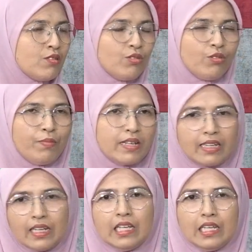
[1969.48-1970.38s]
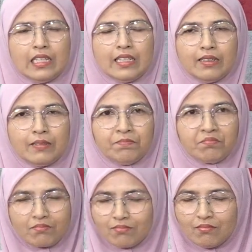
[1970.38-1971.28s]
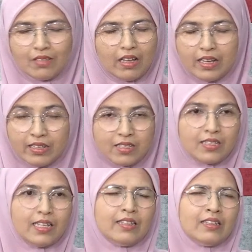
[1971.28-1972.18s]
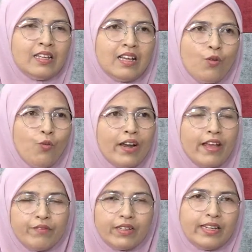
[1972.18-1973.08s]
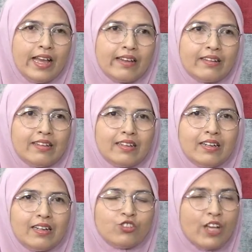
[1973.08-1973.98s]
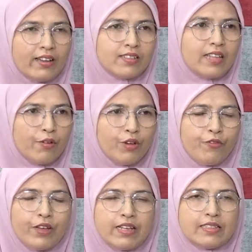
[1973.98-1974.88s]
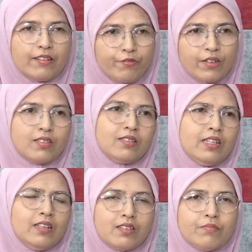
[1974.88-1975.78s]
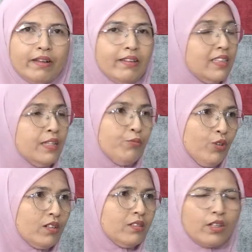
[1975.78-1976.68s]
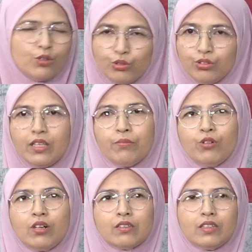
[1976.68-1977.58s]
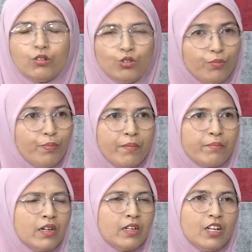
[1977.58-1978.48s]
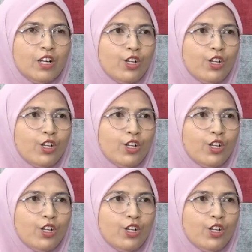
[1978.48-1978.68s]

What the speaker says: So basically in the in nursing, whatever that challenge that we face, the first thing is about the teamwork, the good teamwork, the good member.